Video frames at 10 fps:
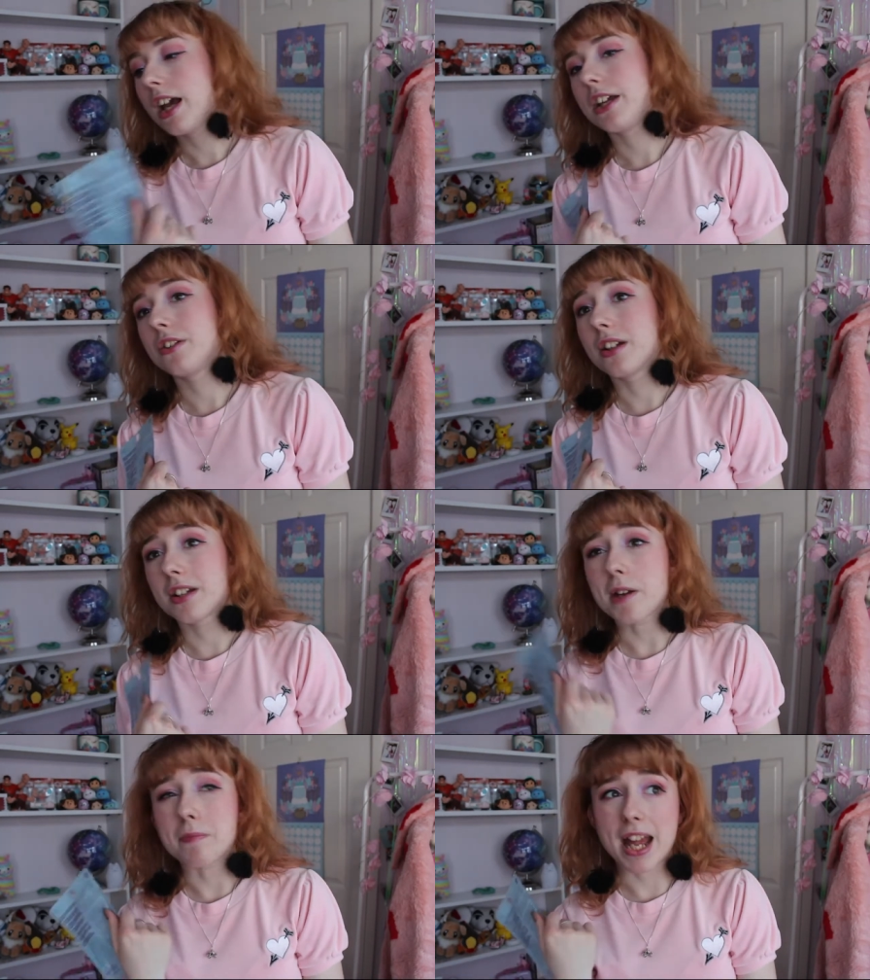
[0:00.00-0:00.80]
You can
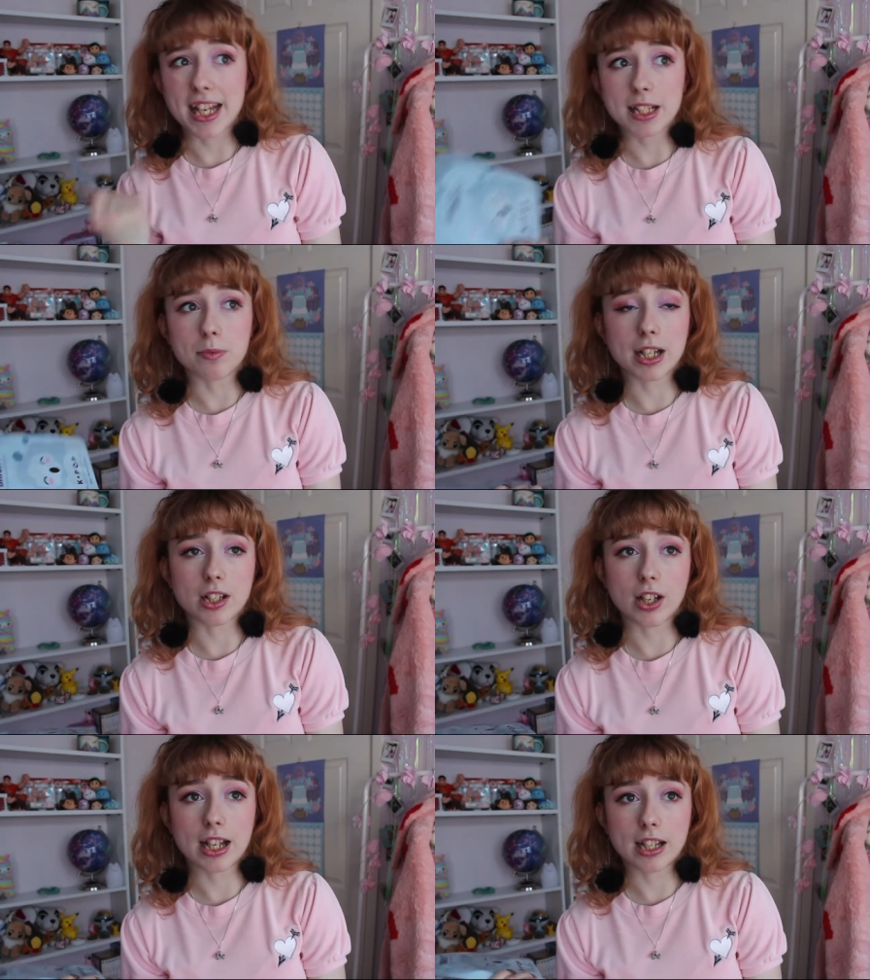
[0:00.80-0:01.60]
get them anywhere,
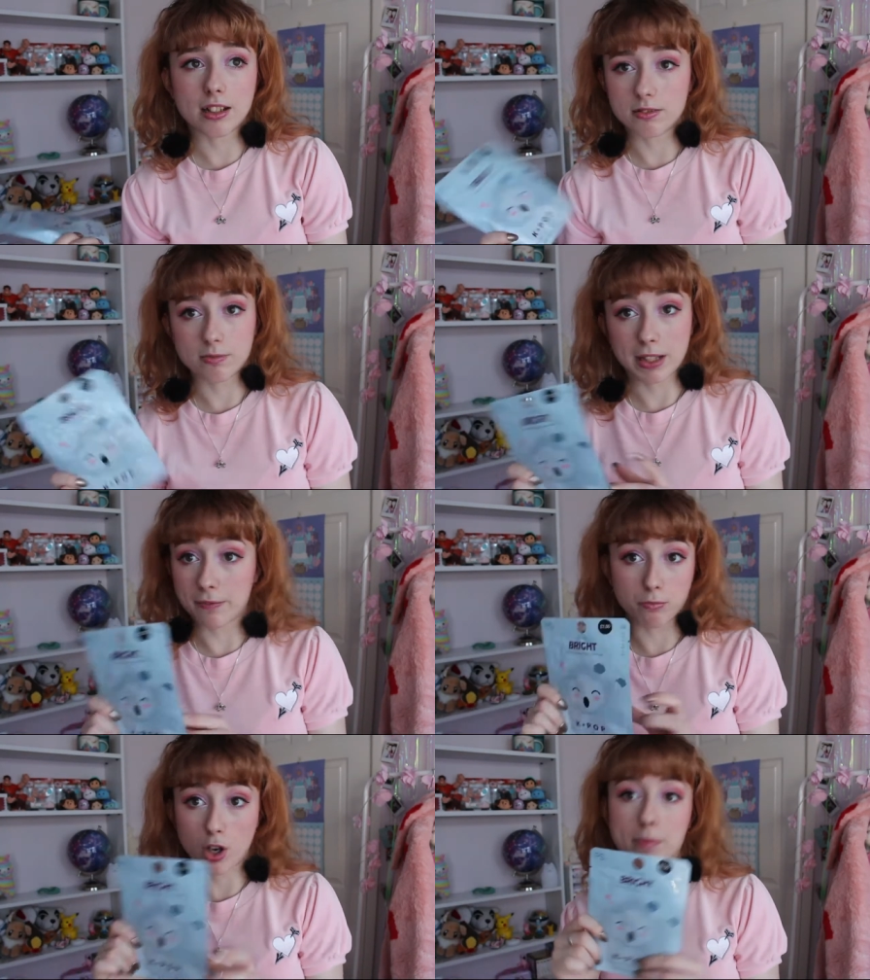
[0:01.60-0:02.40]
like
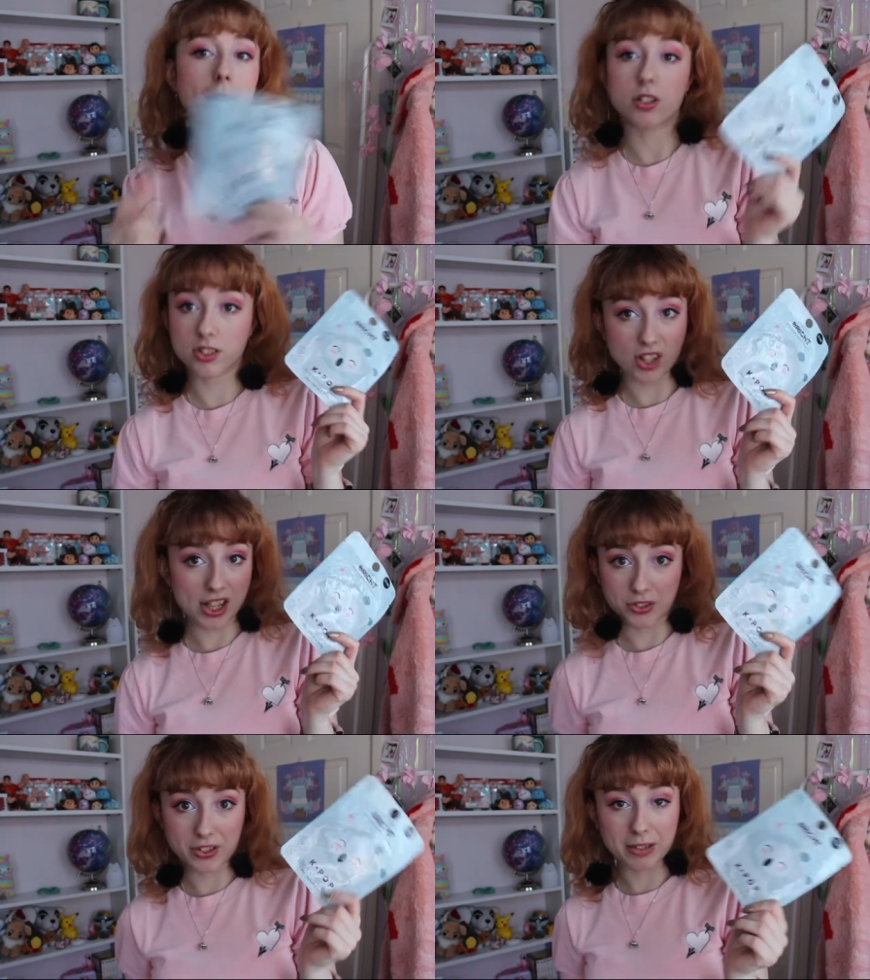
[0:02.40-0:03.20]
even Primark
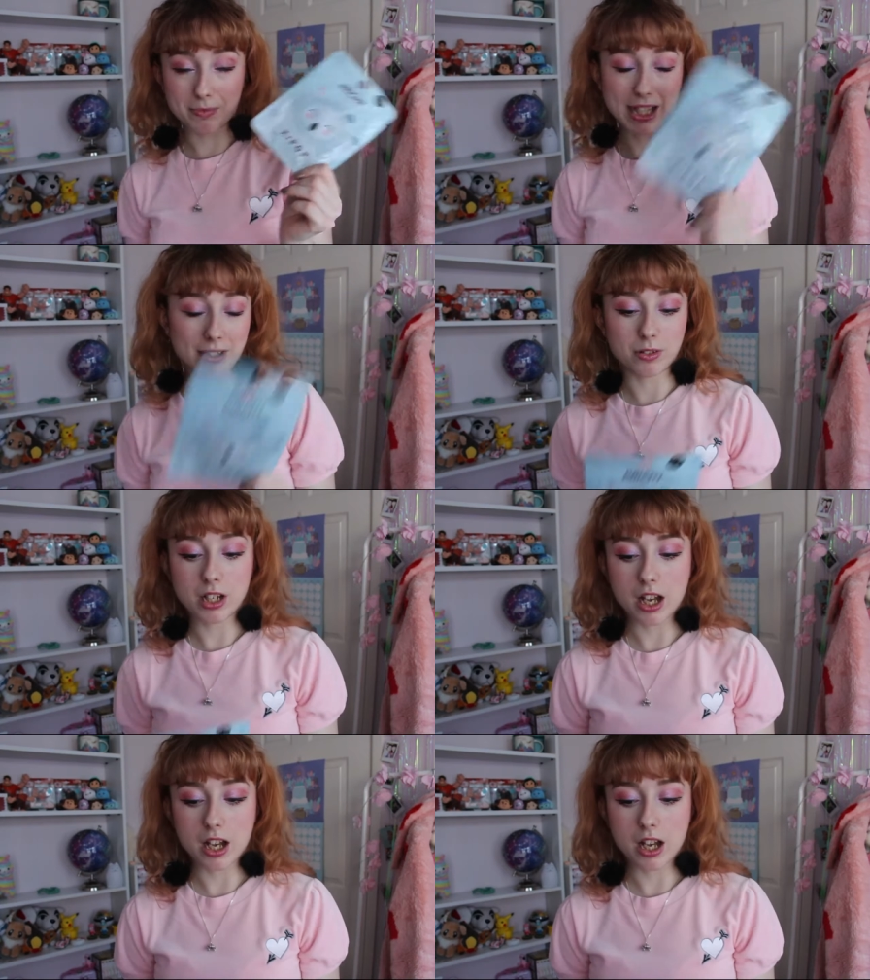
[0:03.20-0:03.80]
started doing them now.